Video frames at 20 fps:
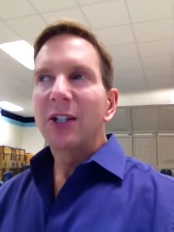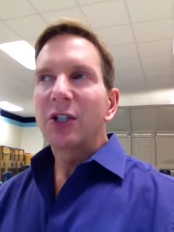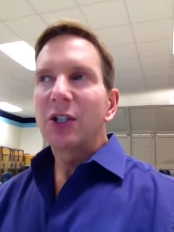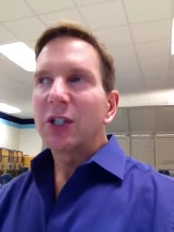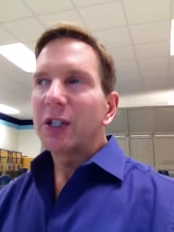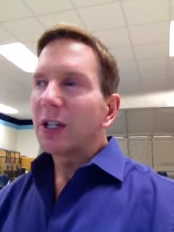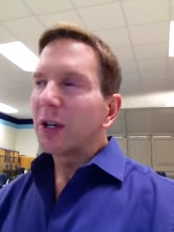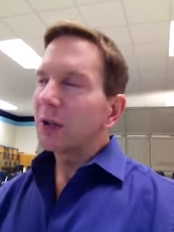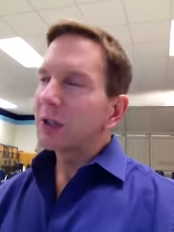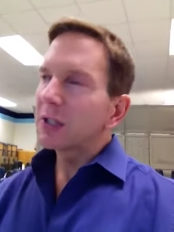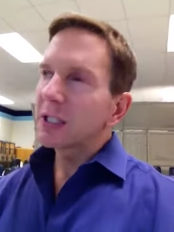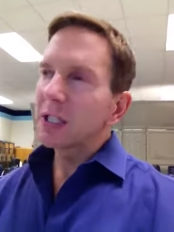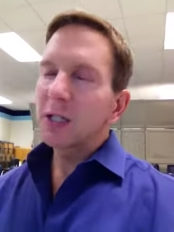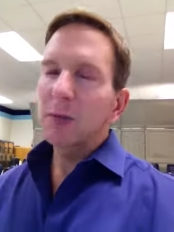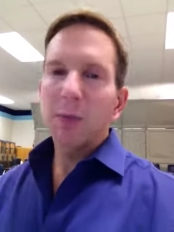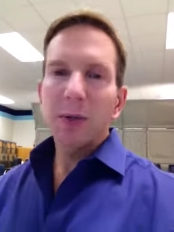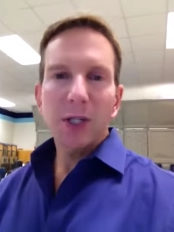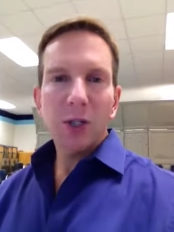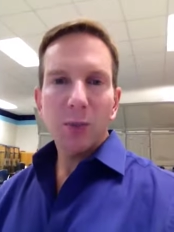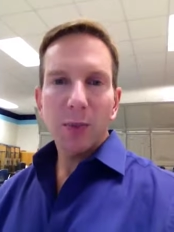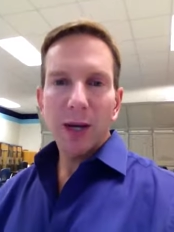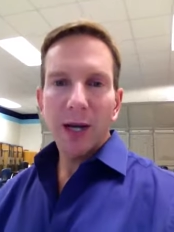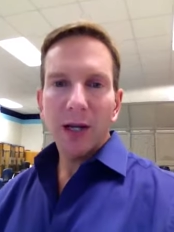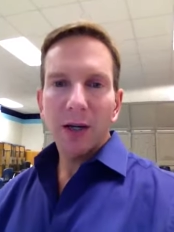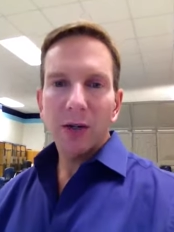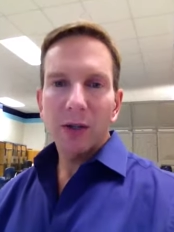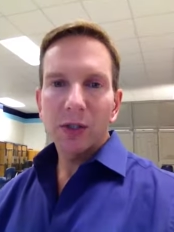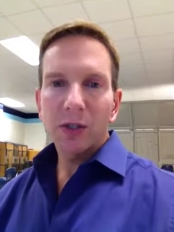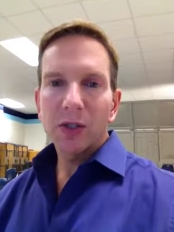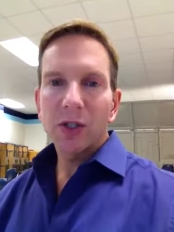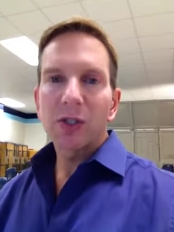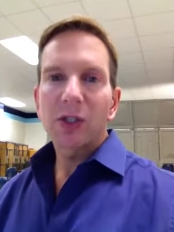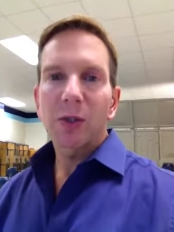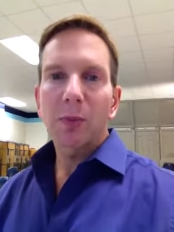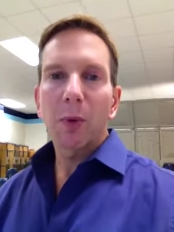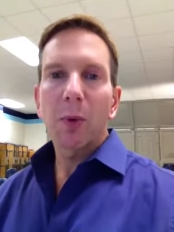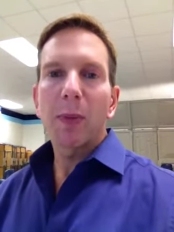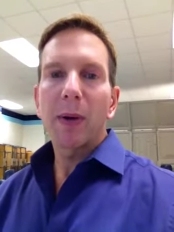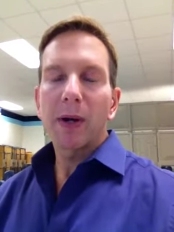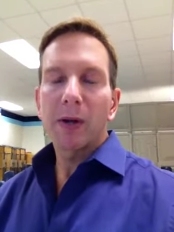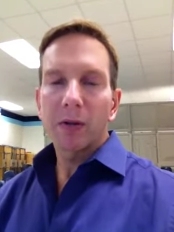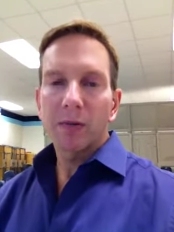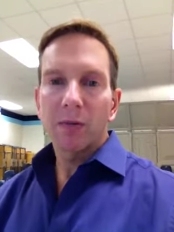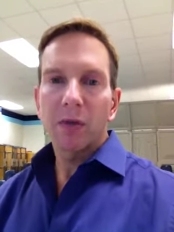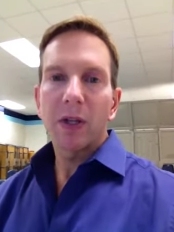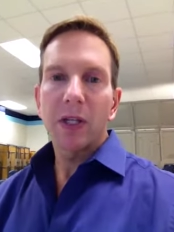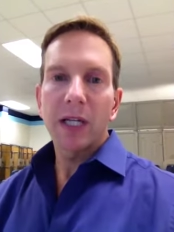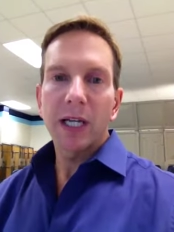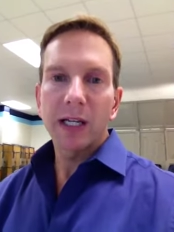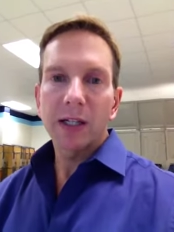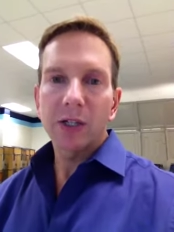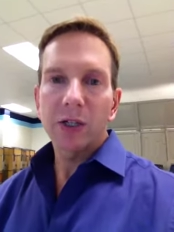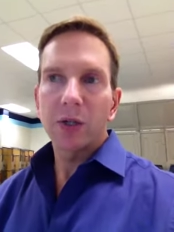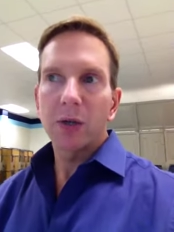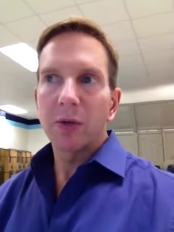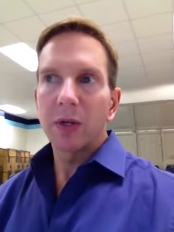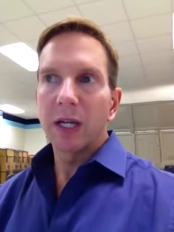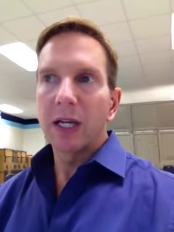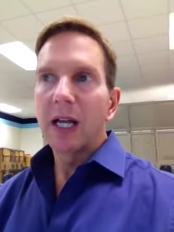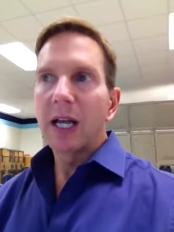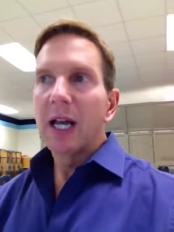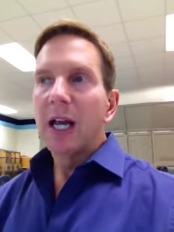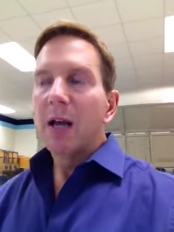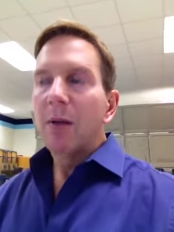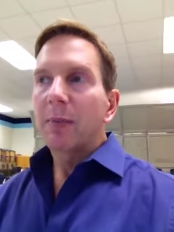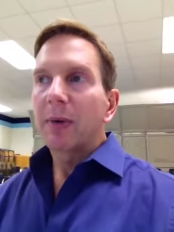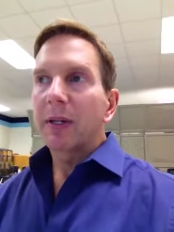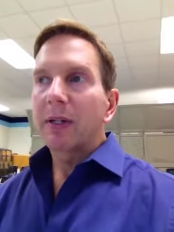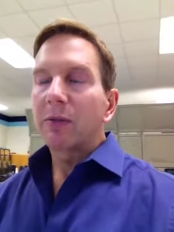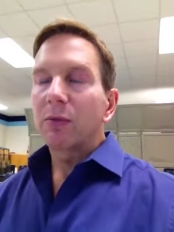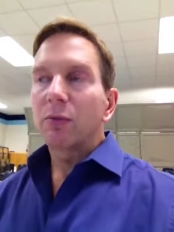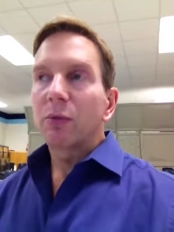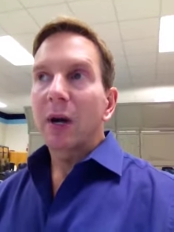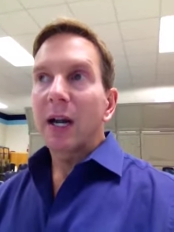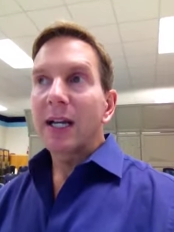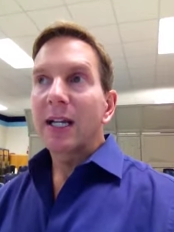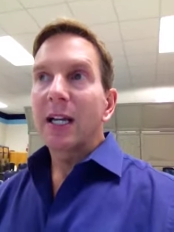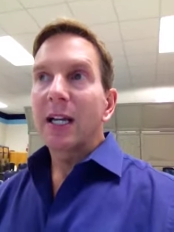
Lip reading: do you notice any pitch patterns, just to prepare them for the next unit. But right